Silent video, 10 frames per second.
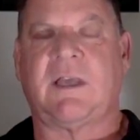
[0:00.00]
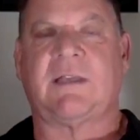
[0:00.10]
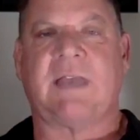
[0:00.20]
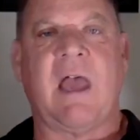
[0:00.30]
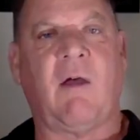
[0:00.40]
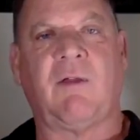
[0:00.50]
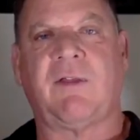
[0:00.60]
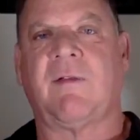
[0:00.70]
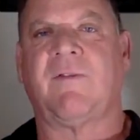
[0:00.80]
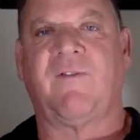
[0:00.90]
things,
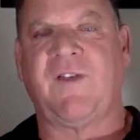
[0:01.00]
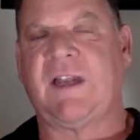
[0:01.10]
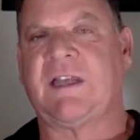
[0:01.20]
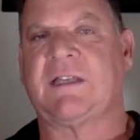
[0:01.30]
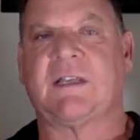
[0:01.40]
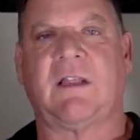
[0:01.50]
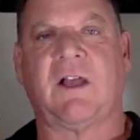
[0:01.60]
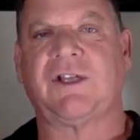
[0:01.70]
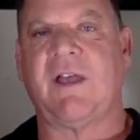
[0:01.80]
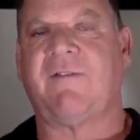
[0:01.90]
health, fitness,
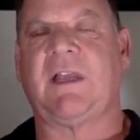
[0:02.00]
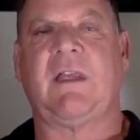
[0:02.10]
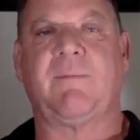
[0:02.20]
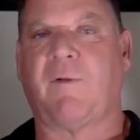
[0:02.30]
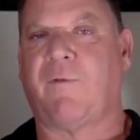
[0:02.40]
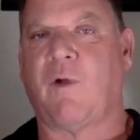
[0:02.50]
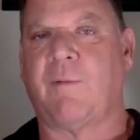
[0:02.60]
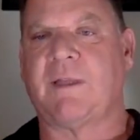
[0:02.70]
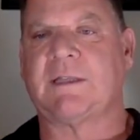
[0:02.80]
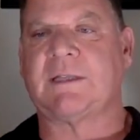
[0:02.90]
longevity,
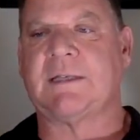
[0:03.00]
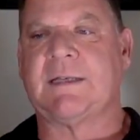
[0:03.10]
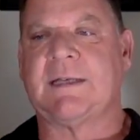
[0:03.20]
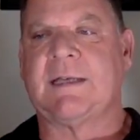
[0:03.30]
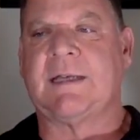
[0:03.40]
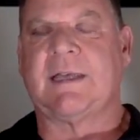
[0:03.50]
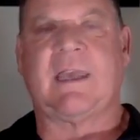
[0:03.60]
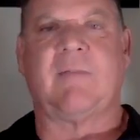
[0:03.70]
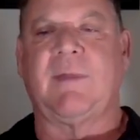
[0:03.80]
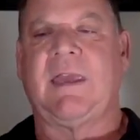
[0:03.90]
performance,
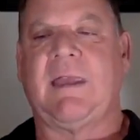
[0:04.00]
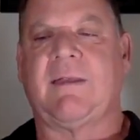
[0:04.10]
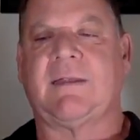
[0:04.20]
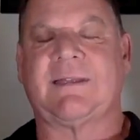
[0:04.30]
can be,